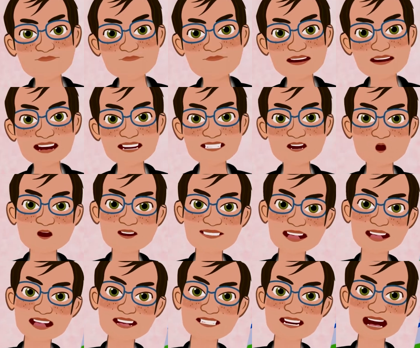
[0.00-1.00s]
"The moment
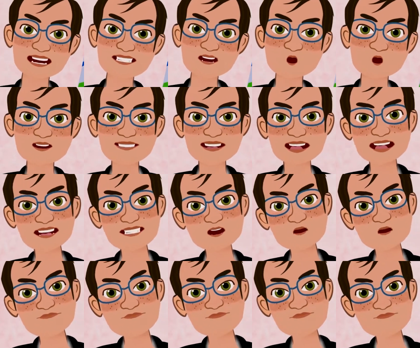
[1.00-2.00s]
you thought I was dead
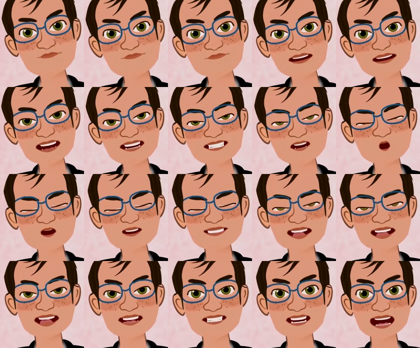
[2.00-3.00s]
and that I
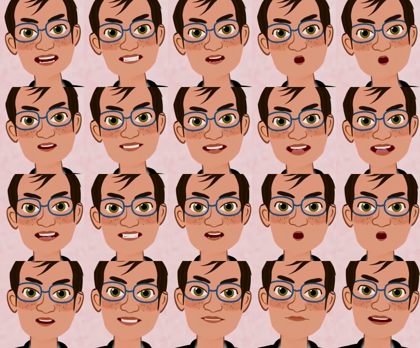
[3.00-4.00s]
left an inheritance for
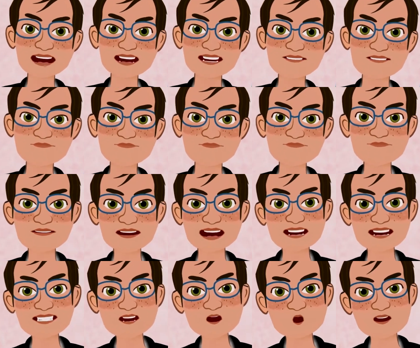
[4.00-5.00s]
Martha, you
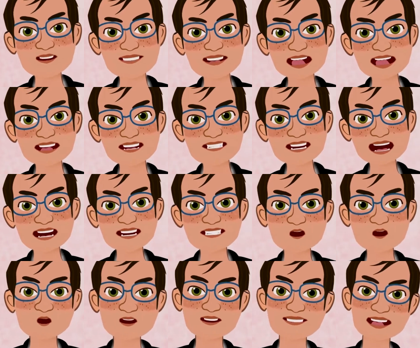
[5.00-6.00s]
immediately
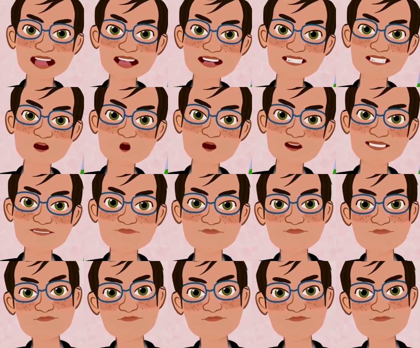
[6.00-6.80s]
arranged to have her killed.